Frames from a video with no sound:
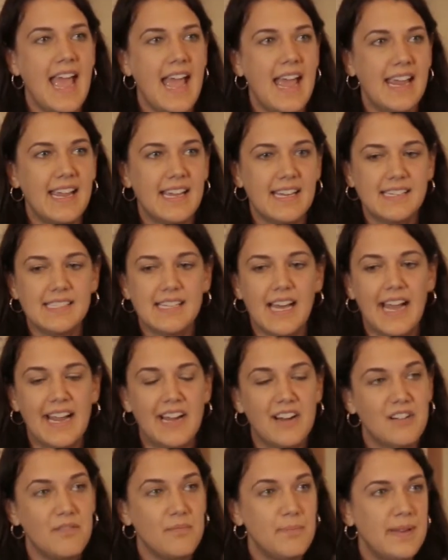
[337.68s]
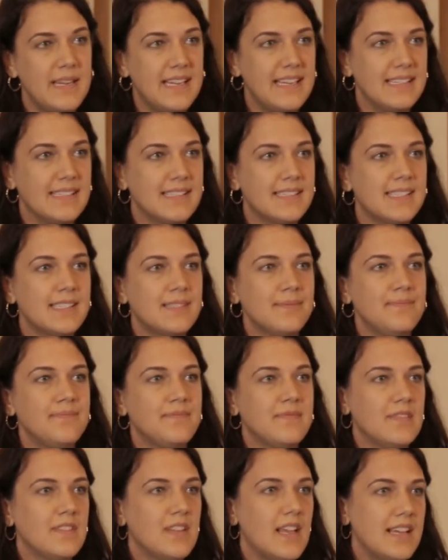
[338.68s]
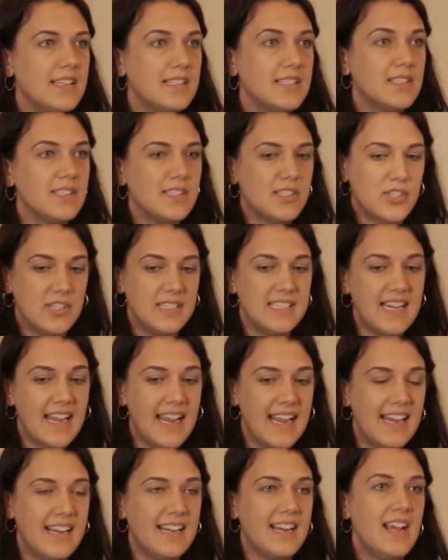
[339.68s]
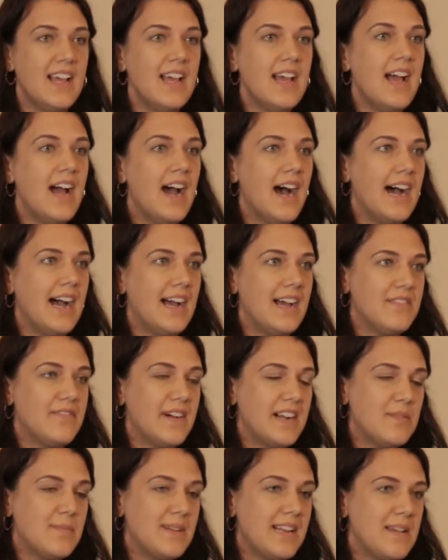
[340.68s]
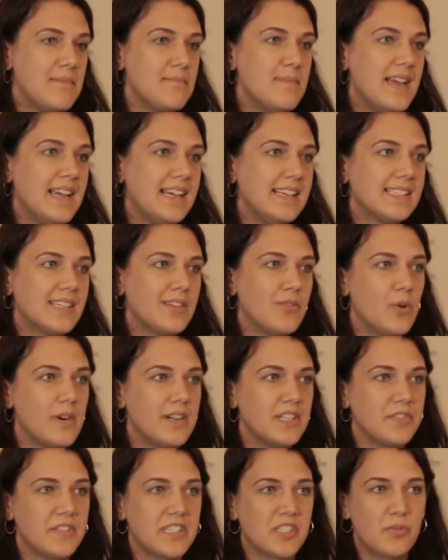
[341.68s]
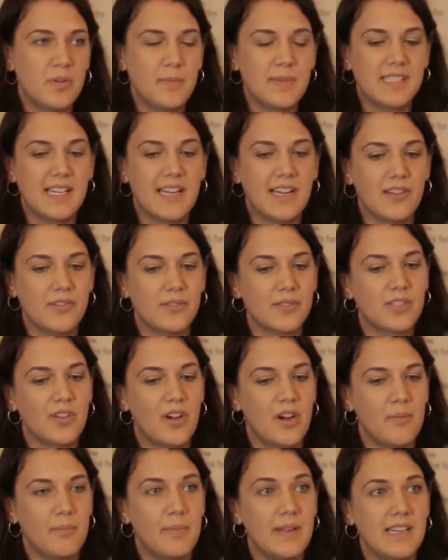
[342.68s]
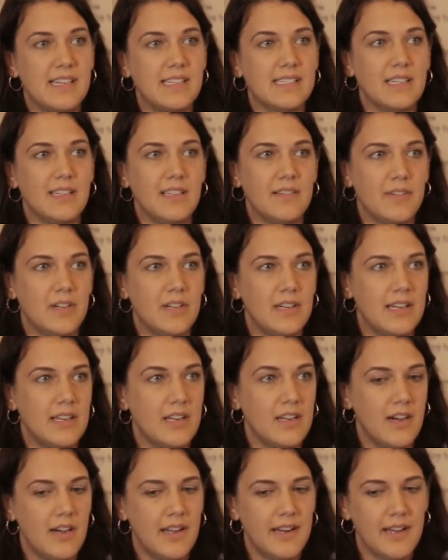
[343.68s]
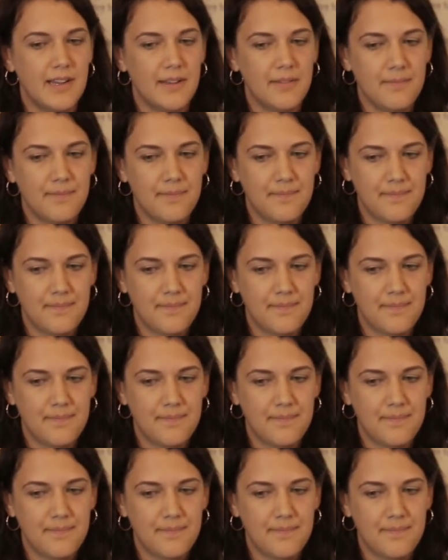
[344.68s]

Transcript: and iron beans. And to date, vitamin A maize and orange flesh sweet potatoes are being delivered in Ghana.